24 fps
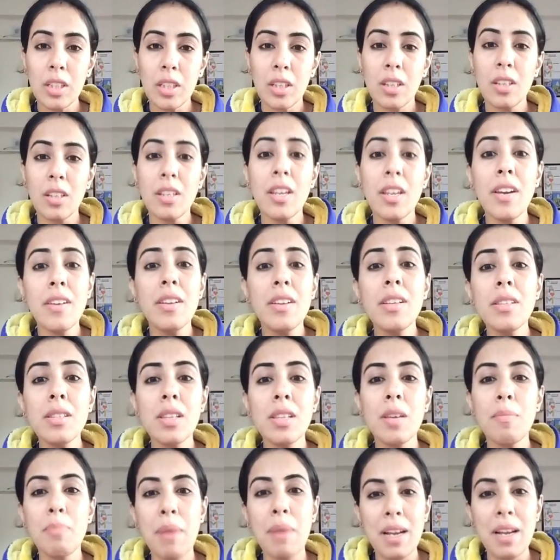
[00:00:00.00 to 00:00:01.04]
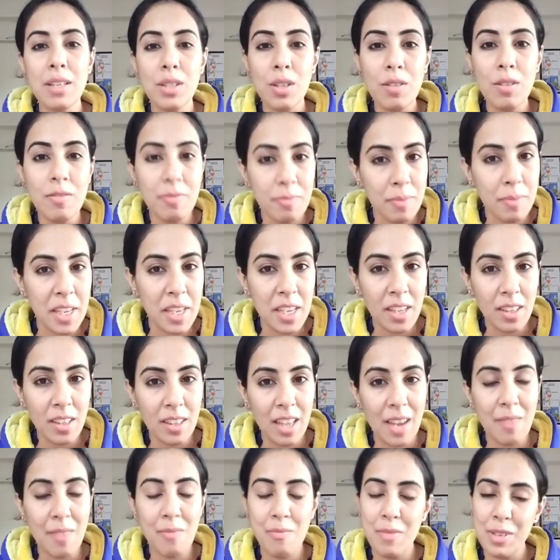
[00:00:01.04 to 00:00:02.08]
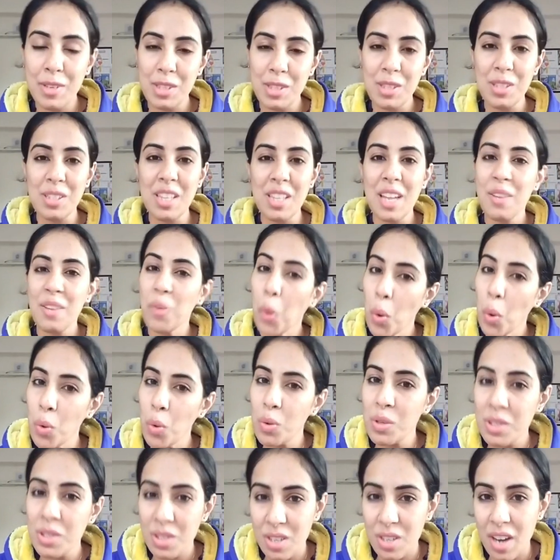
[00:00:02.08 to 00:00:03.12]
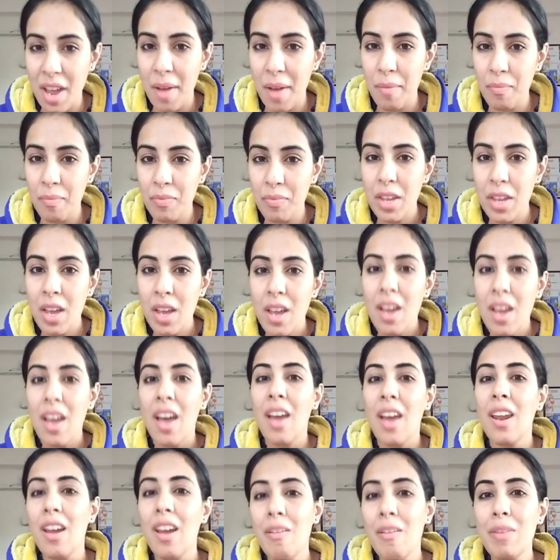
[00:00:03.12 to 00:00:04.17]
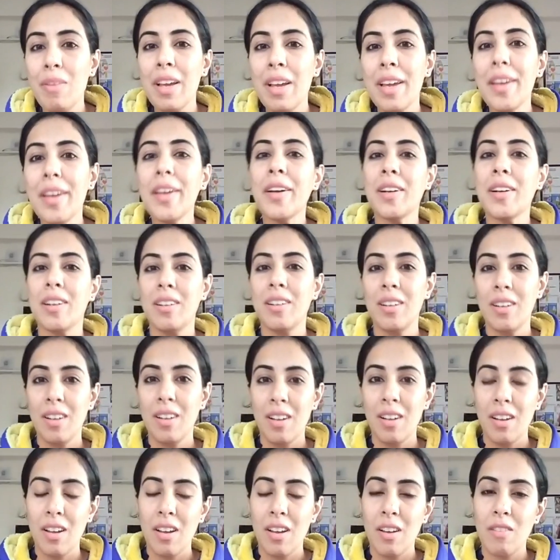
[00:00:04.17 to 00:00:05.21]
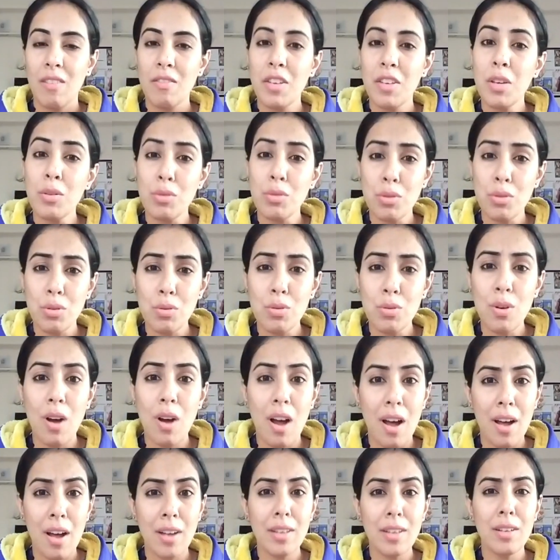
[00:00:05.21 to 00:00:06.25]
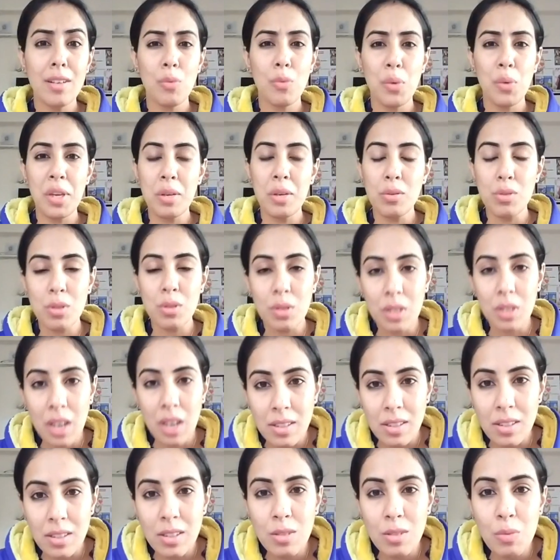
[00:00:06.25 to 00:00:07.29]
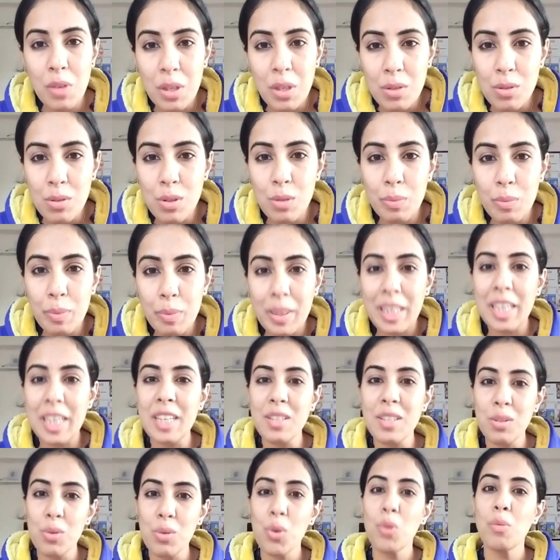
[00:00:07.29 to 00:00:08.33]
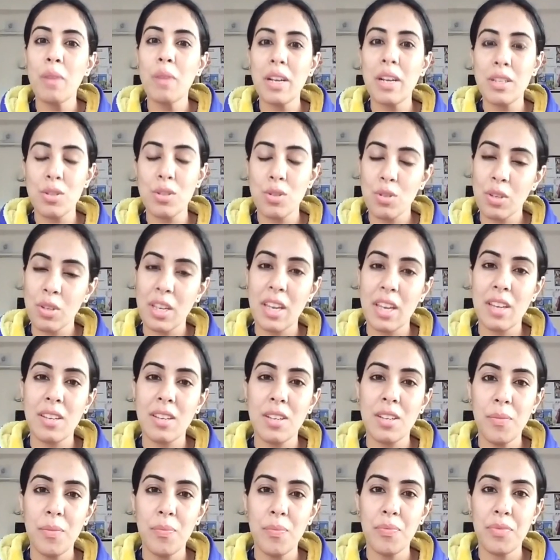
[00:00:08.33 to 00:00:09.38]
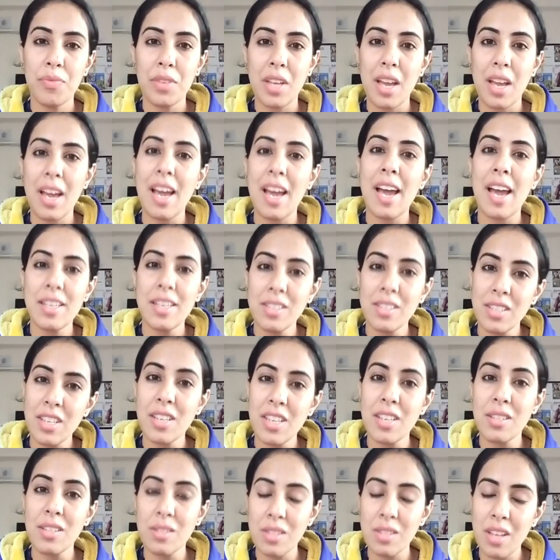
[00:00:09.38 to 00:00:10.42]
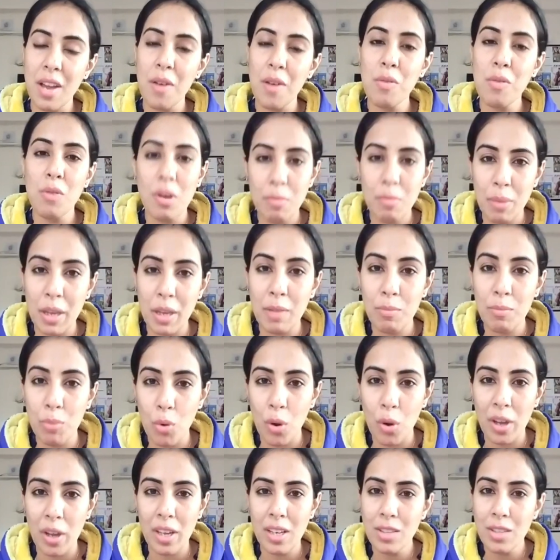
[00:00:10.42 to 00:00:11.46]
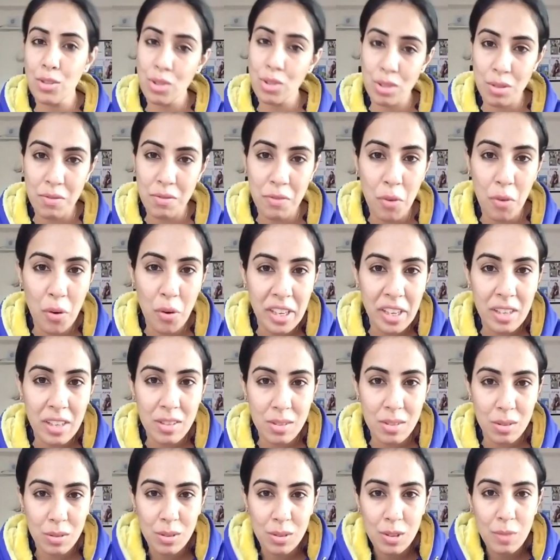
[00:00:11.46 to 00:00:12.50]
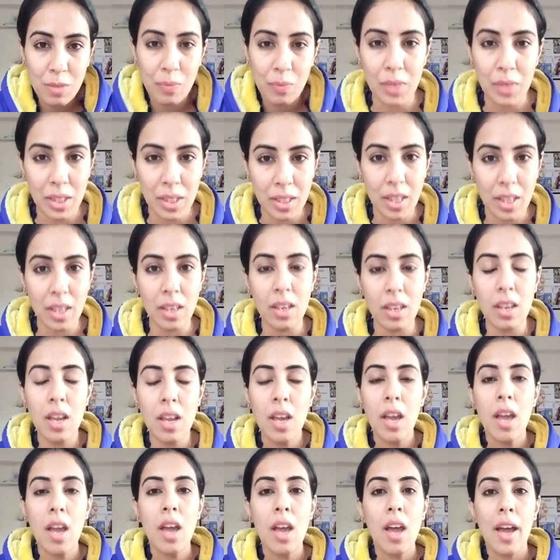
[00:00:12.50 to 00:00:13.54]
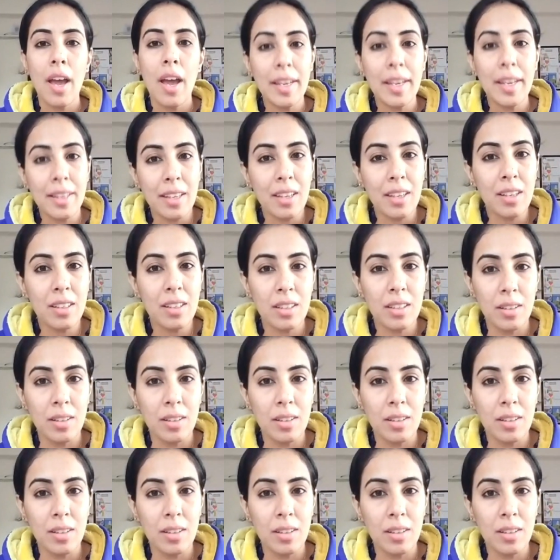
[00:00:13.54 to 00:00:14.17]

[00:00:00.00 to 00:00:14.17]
there is a part of me that misses that old Ram. And I'm like, we used to hug, we used to cuddle, we used to play so much together. And he's now a big boy. He's just 4 years old. But then I think